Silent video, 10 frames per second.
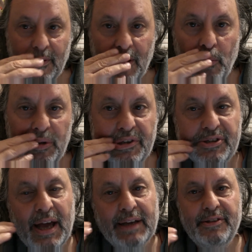and we're
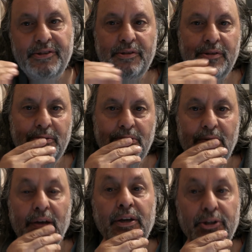just actors.
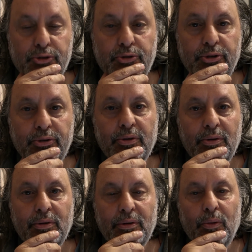And it's true,
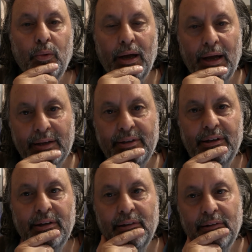we're
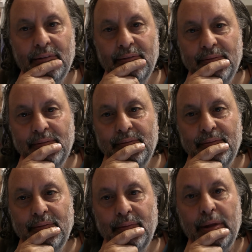acting
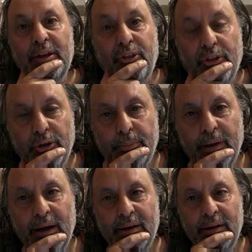in third
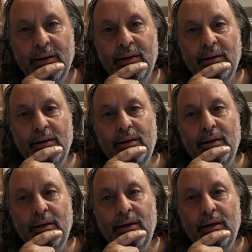party,
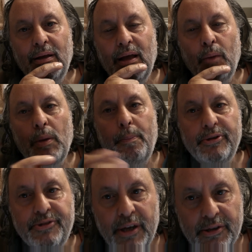and we're
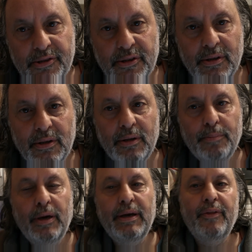possessed
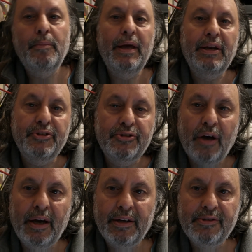by another man
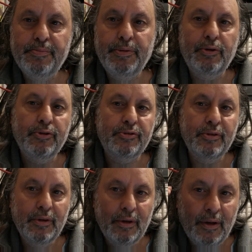inside us, because
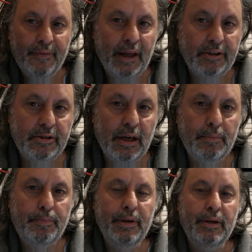that
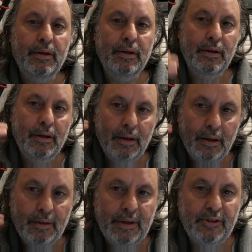sandpit
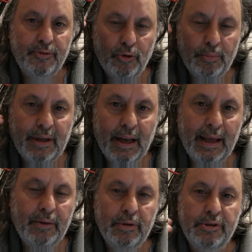that's formed our
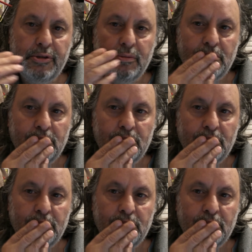language